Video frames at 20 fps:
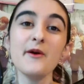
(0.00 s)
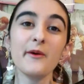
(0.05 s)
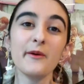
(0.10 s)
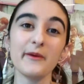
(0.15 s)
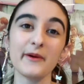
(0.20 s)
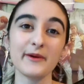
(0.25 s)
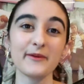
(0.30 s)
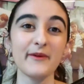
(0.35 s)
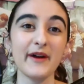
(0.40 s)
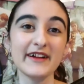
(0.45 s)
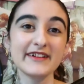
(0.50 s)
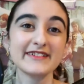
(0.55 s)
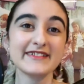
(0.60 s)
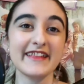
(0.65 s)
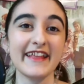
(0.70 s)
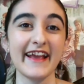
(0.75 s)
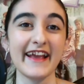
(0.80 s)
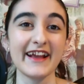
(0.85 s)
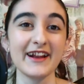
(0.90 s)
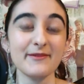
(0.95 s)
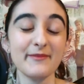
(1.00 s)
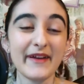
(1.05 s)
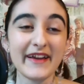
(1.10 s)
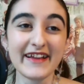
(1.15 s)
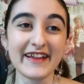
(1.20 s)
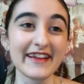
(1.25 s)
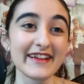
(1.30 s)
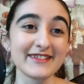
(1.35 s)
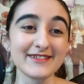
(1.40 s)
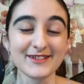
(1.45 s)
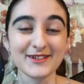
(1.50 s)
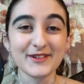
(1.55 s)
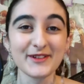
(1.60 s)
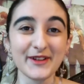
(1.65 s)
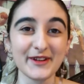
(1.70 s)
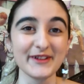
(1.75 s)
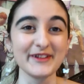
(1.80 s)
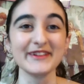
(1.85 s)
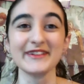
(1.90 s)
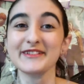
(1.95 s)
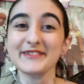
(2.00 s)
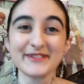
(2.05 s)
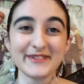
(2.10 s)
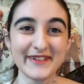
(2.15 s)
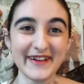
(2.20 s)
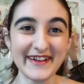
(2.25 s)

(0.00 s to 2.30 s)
or watch the anime and get so curious you